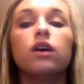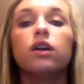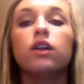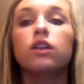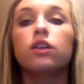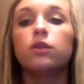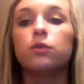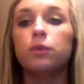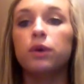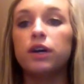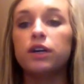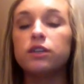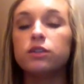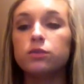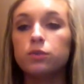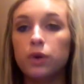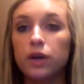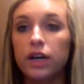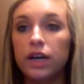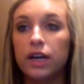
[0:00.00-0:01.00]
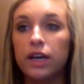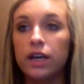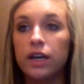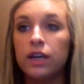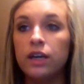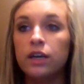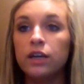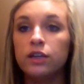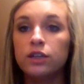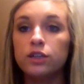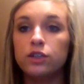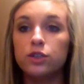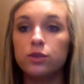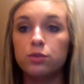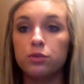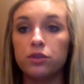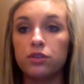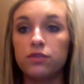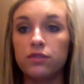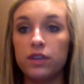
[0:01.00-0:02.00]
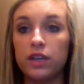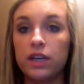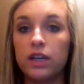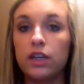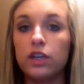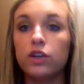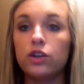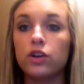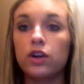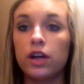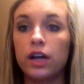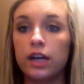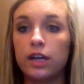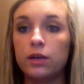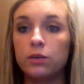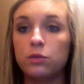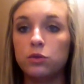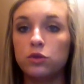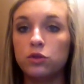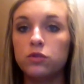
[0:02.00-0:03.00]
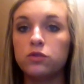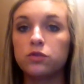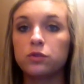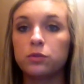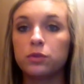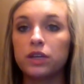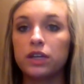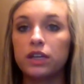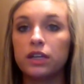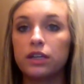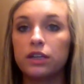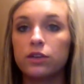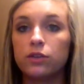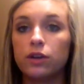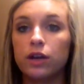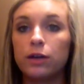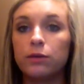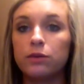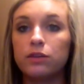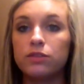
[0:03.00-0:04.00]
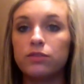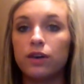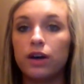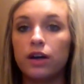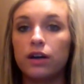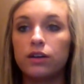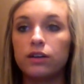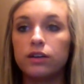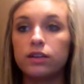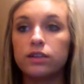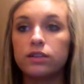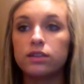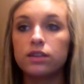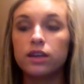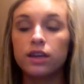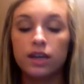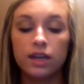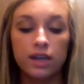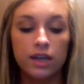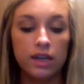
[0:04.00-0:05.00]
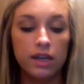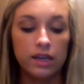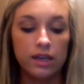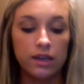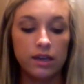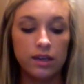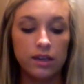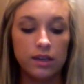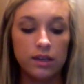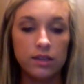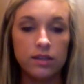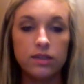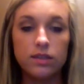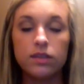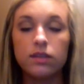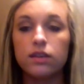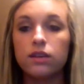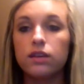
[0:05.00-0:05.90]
The best way to prevent your animals from getting the rabies virus is